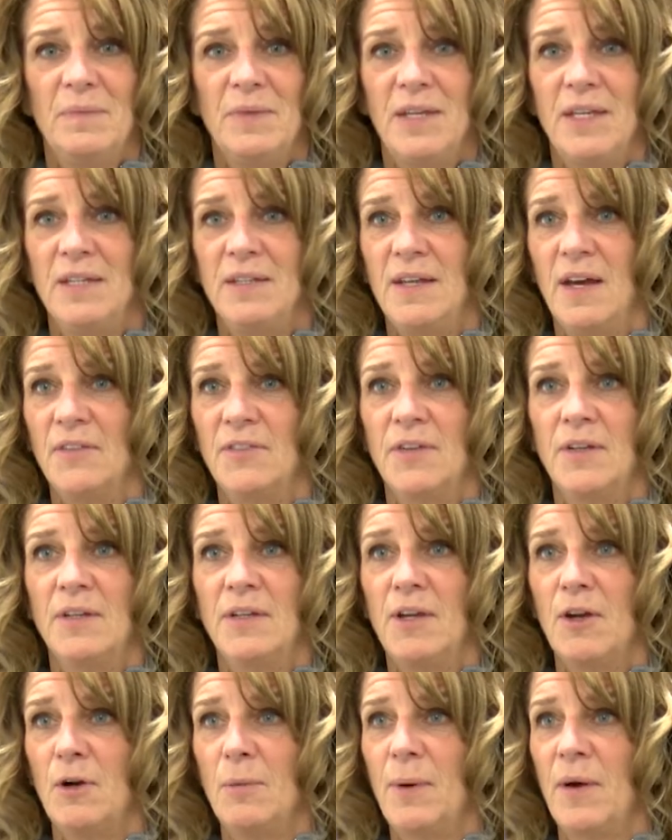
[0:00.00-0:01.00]
He doesn't
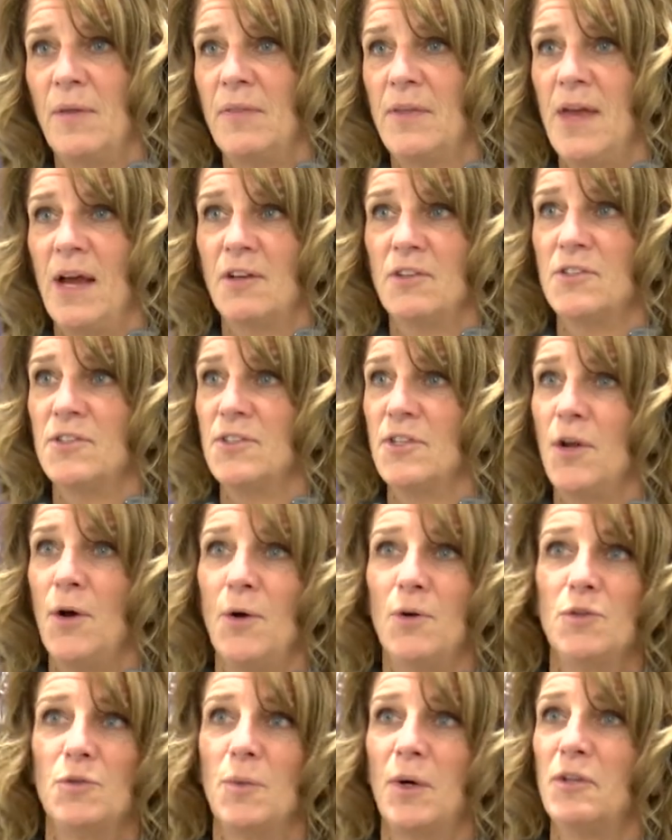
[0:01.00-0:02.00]
care about the X's and
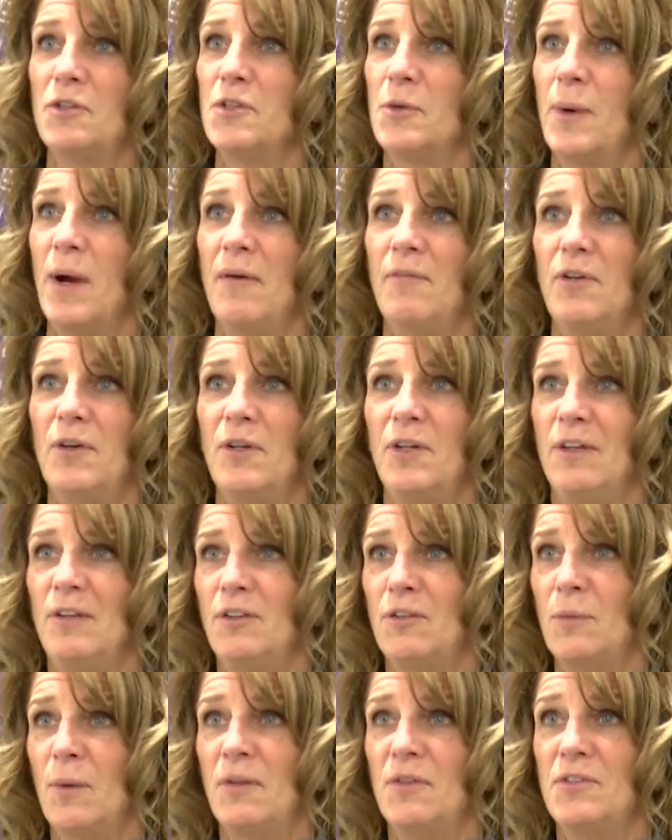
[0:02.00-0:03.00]
O's whatsoever. He
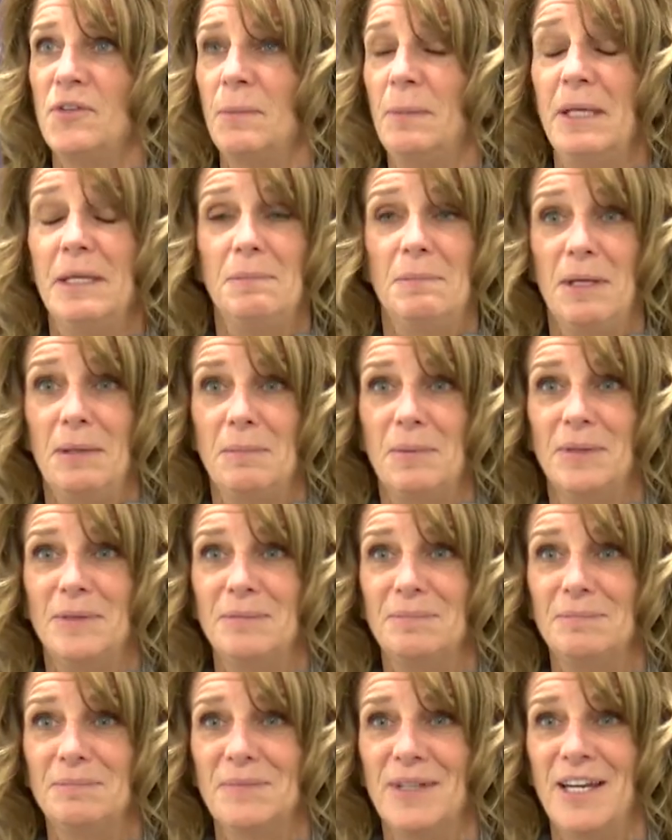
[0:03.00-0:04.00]
just wants to beat people,
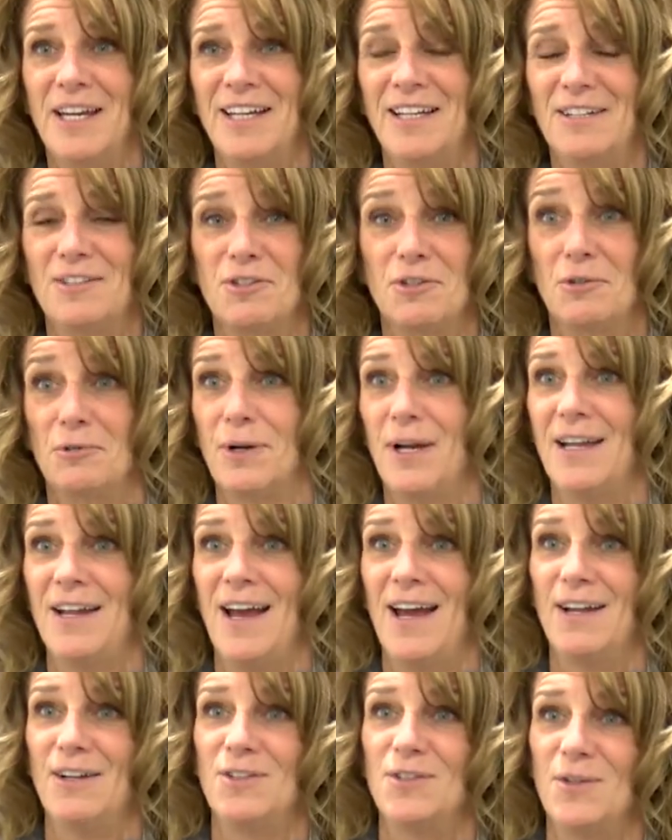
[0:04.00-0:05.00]
and it's a great
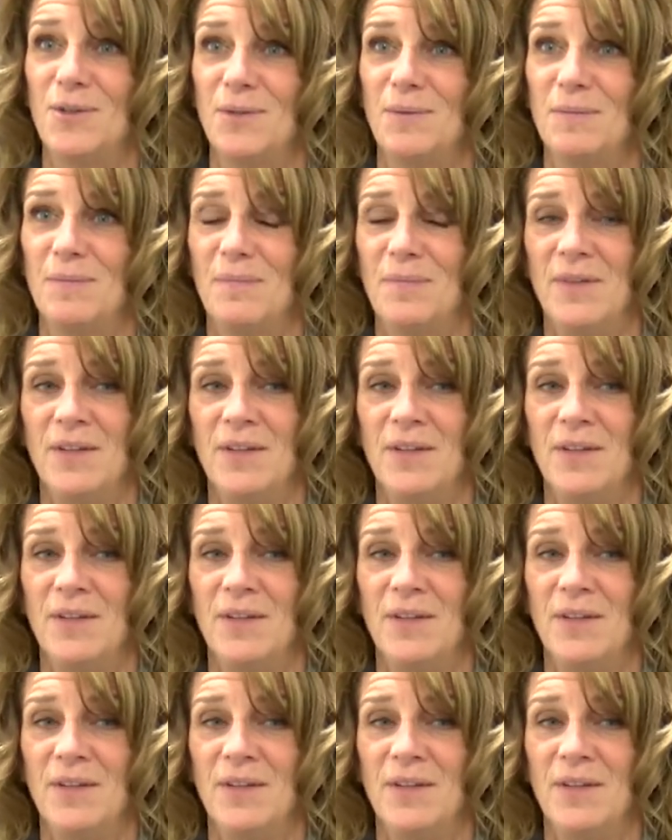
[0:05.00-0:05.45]
attitude.